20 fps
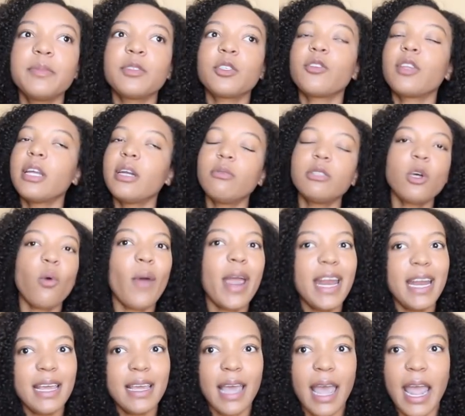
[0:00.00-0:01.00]
So then it was a
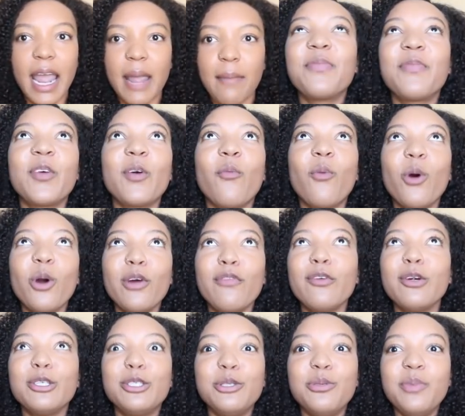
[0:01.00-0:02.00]
waiting game. For work
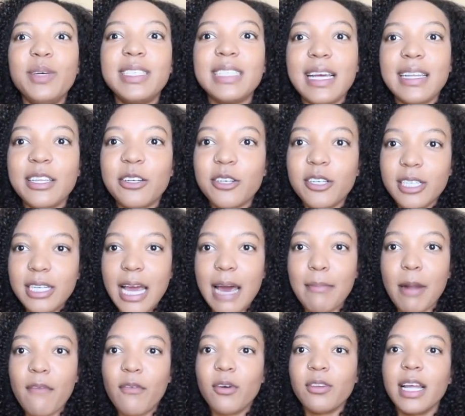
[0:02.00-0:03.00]
for 2 weeks, I literally had
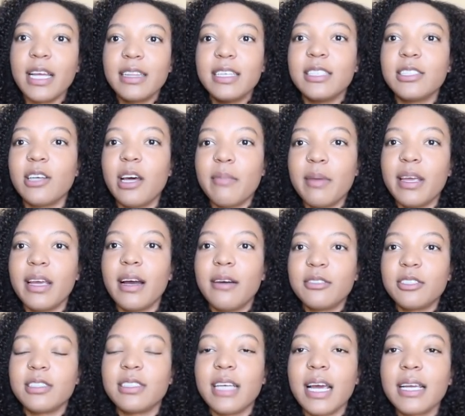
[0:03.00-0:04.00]
my phone like this on me. I
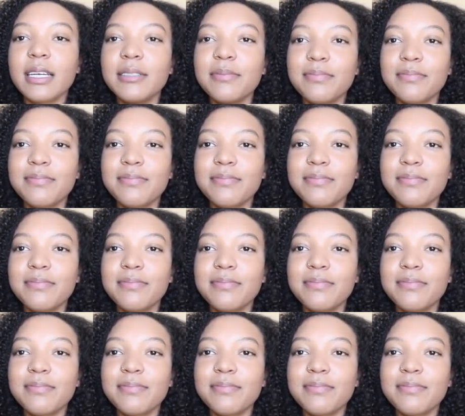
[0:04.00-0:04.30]
was just like,